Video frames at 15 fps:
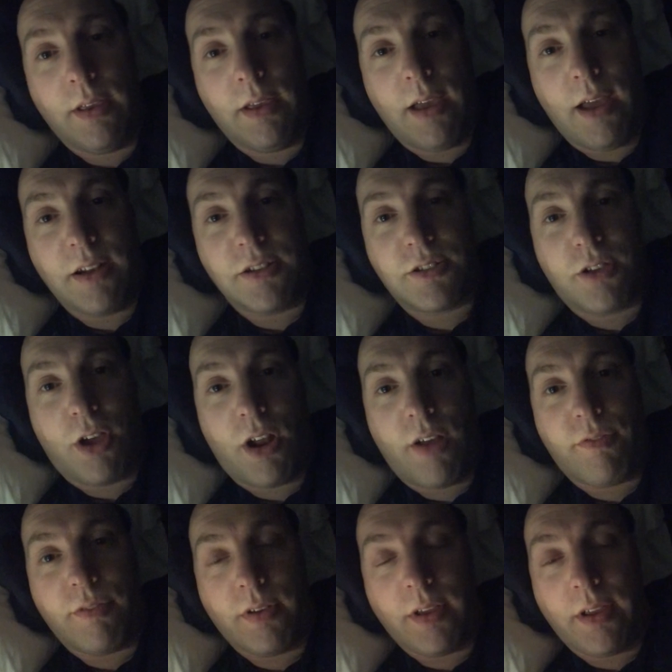I just got
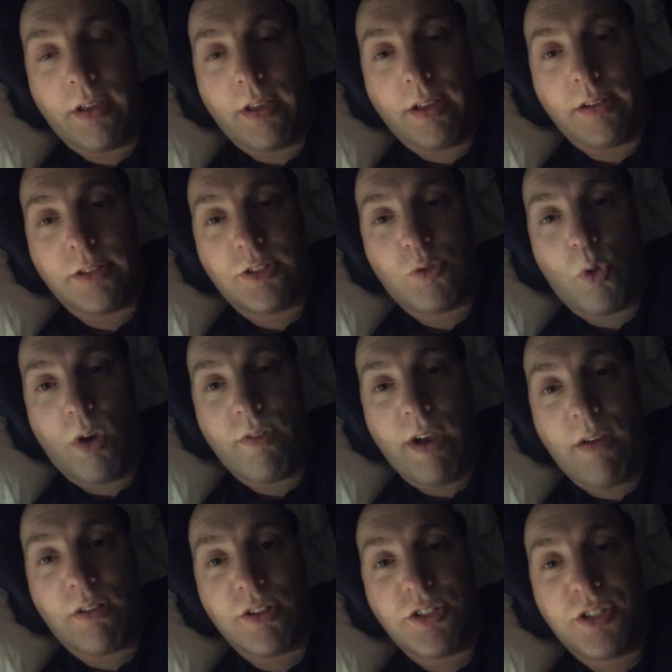off a
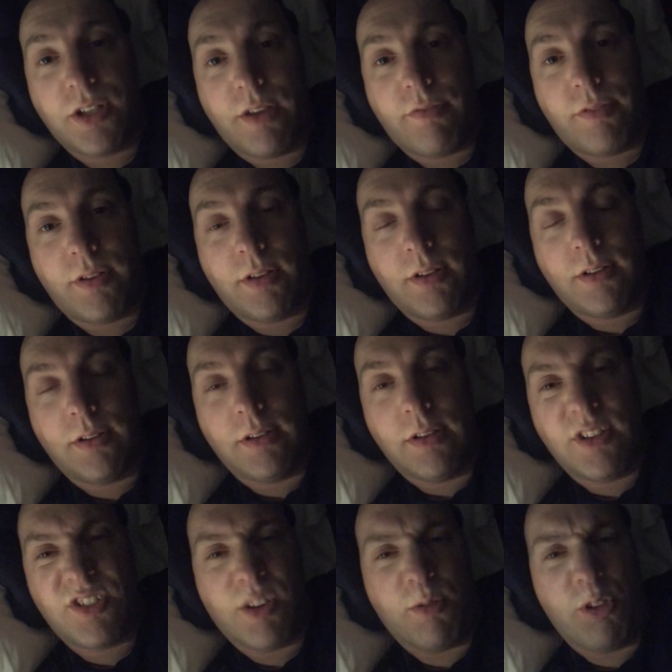12-hour uh, shift,
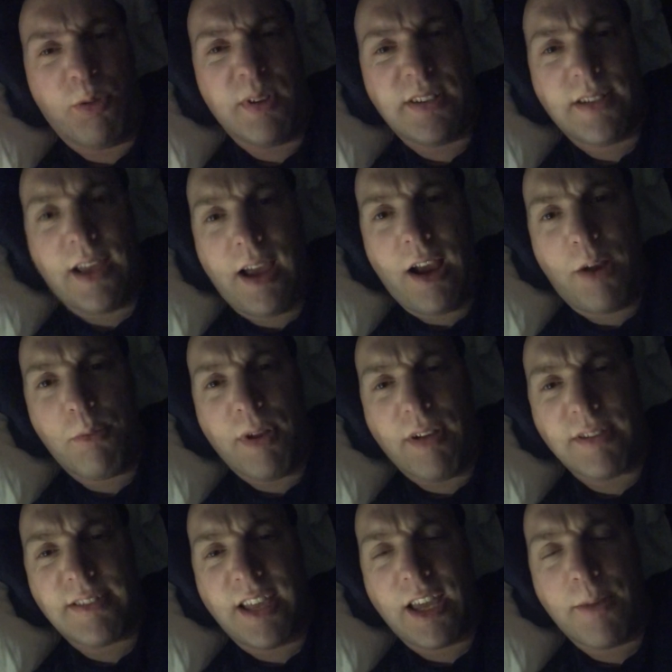so I'm a little bit tired, but I was
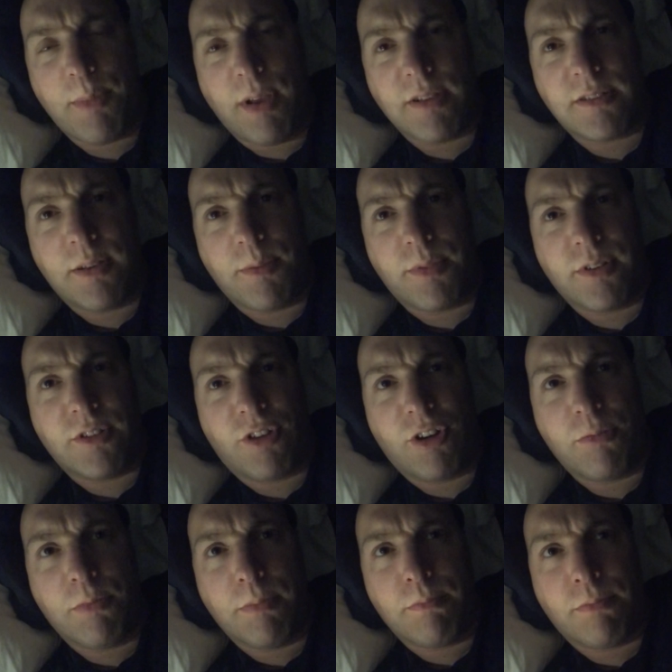thinking about something
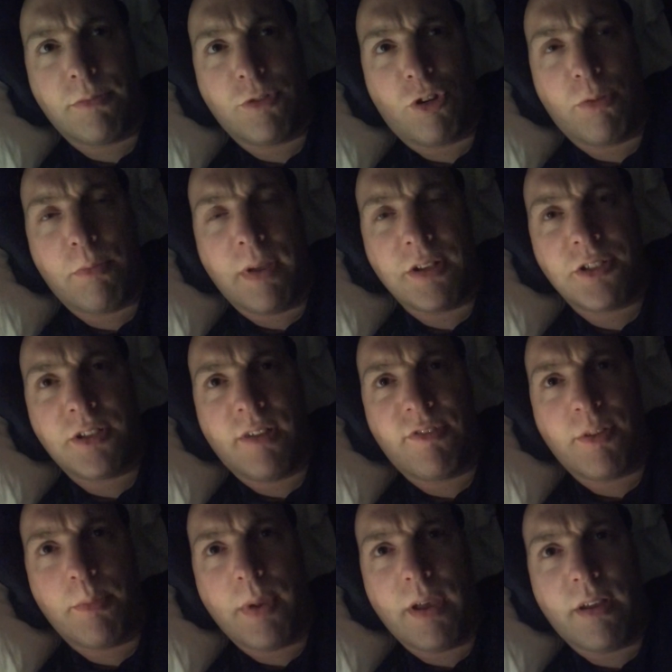during during my shift
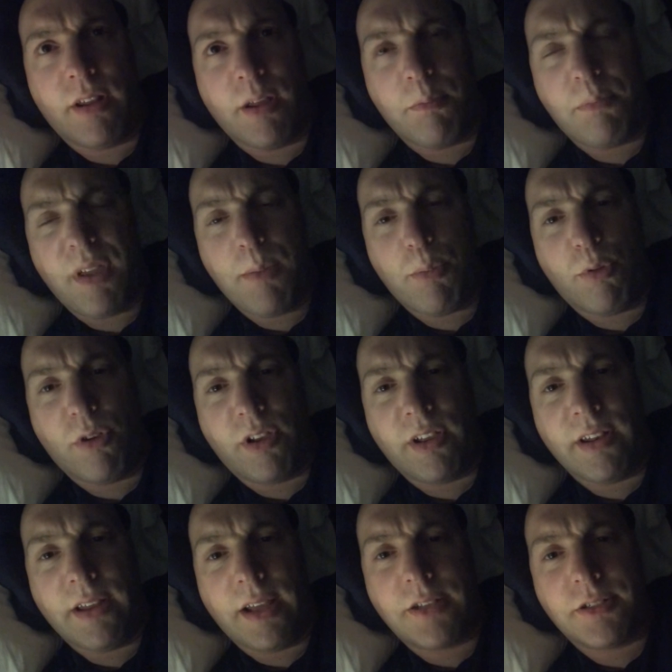about uh, people and
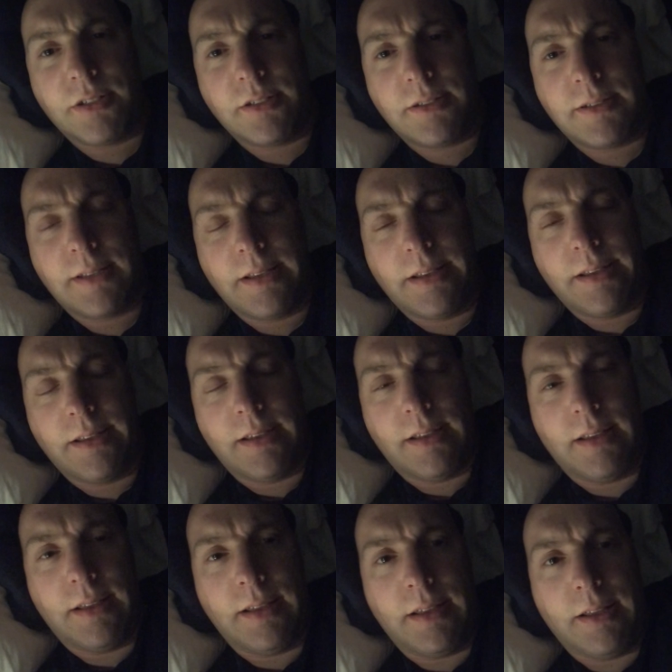connections.
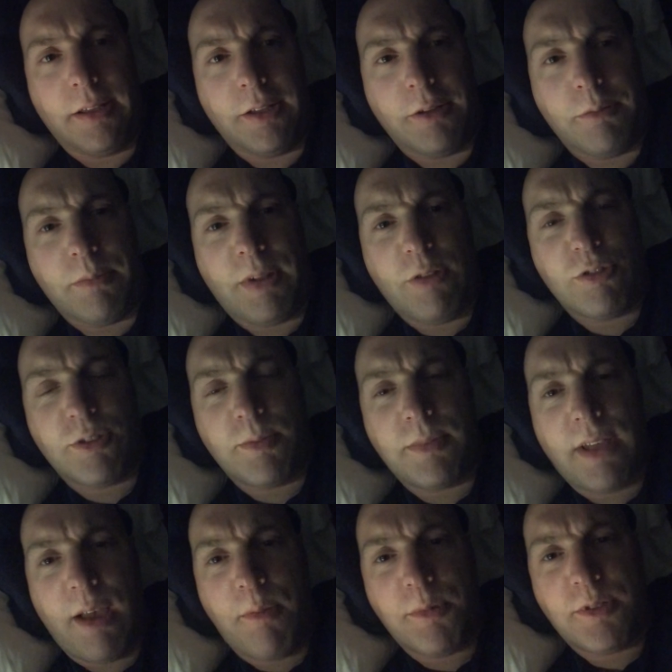Um, I know
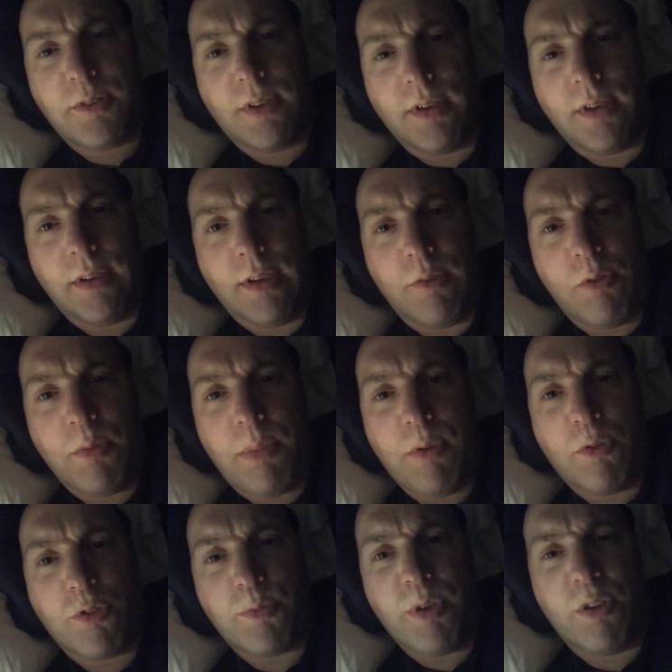sometimes when
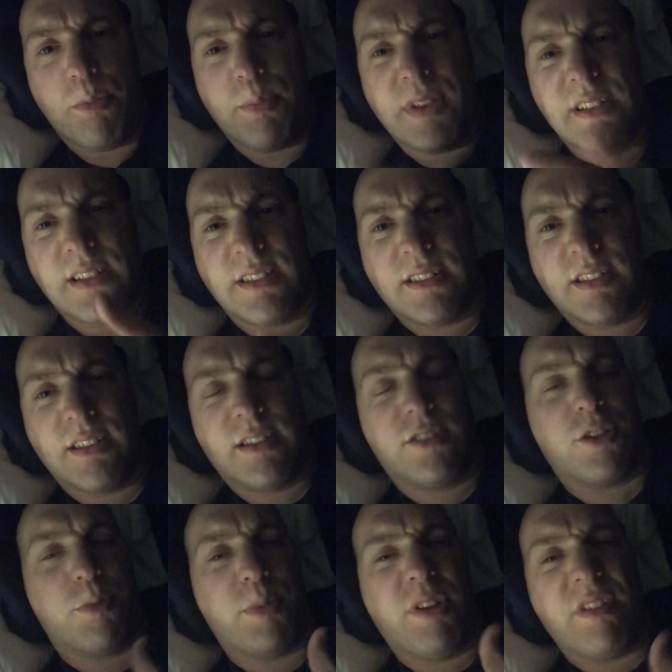people's building businesses
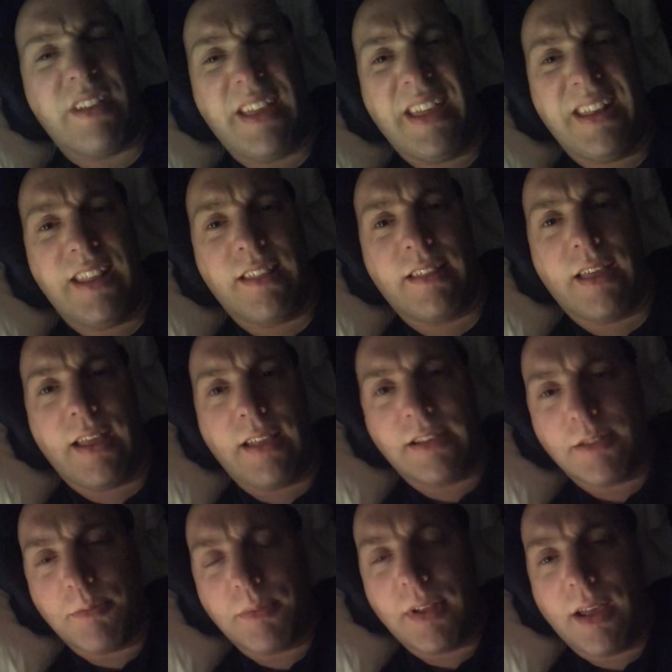or building anything,
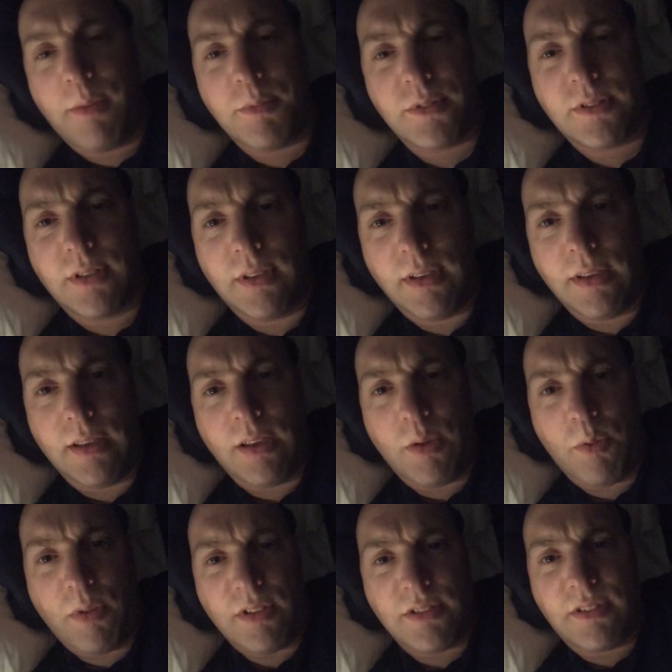sometimes
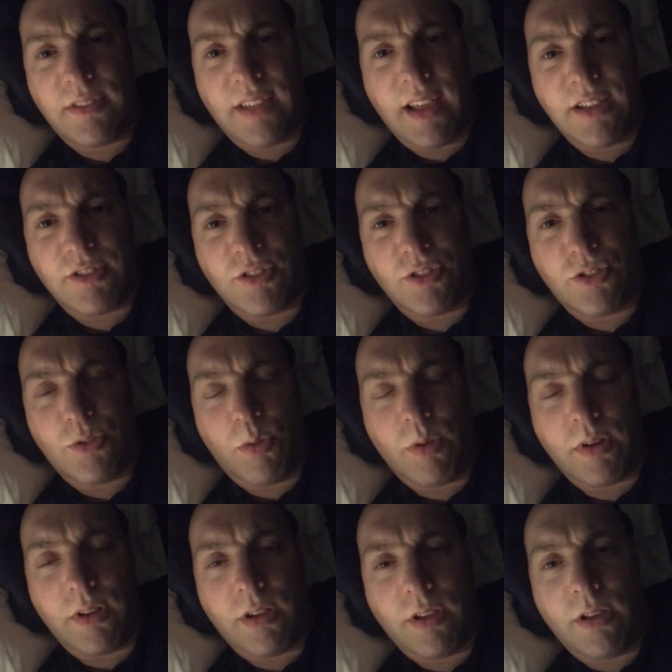when things are
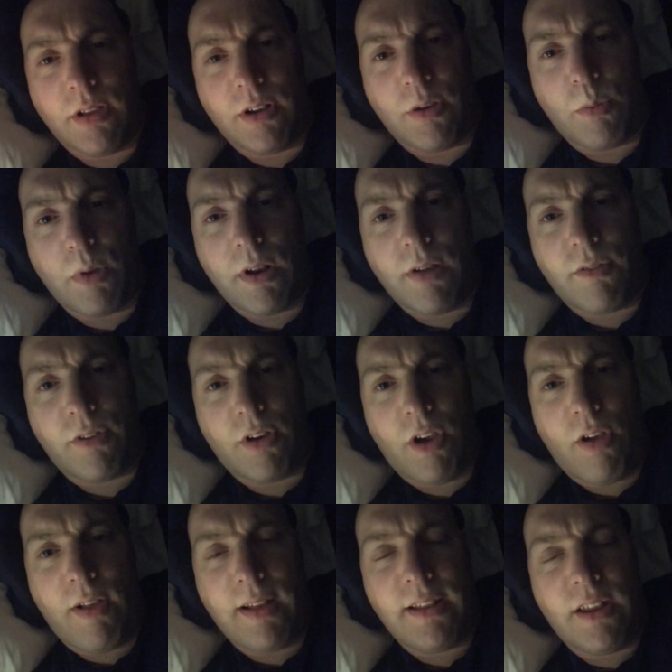doing good or whatever,
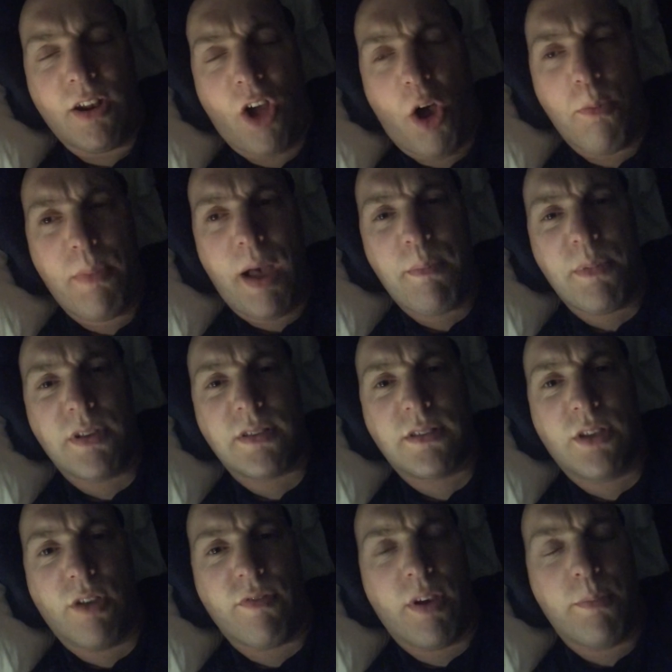oh, I did it all by
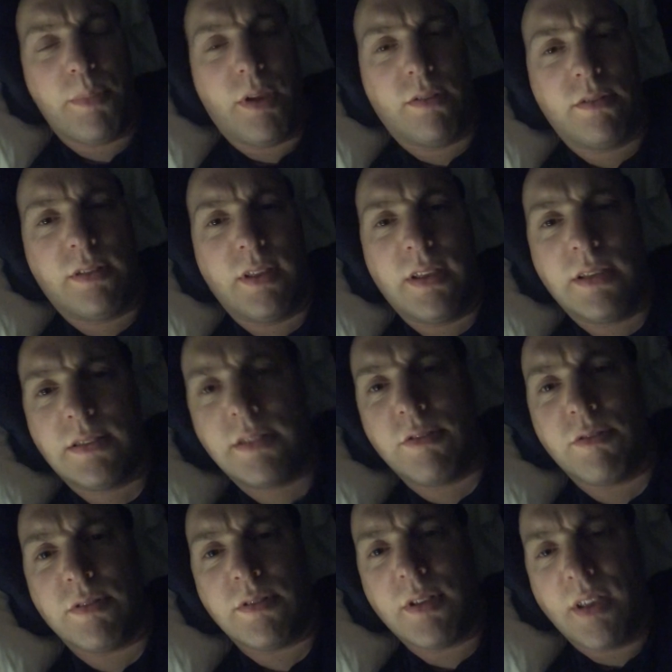myself. I built this. It
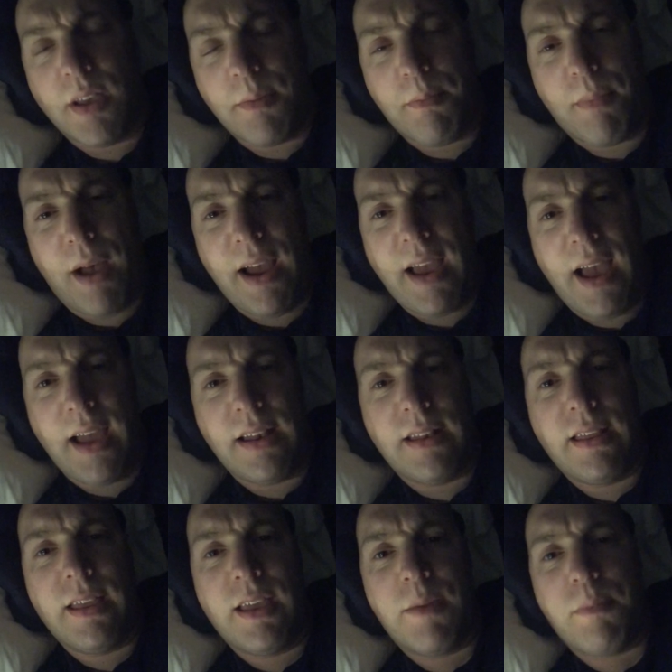was my
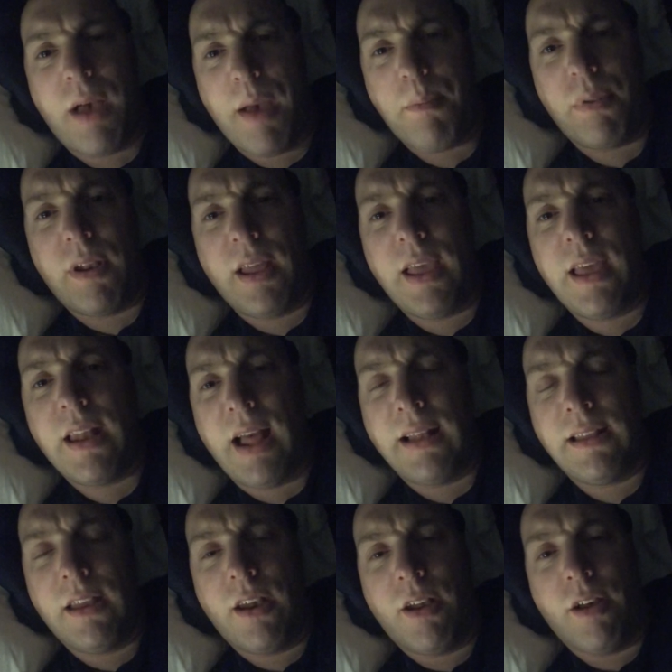idea, my plan. I
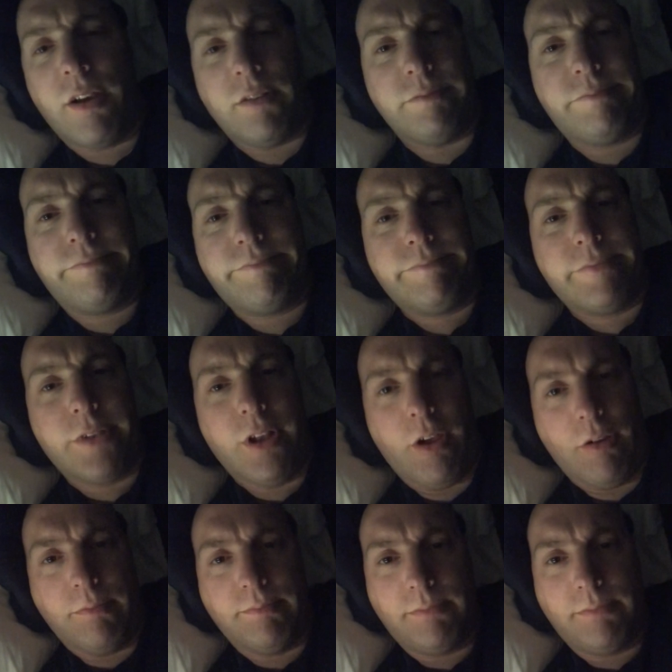did it all. No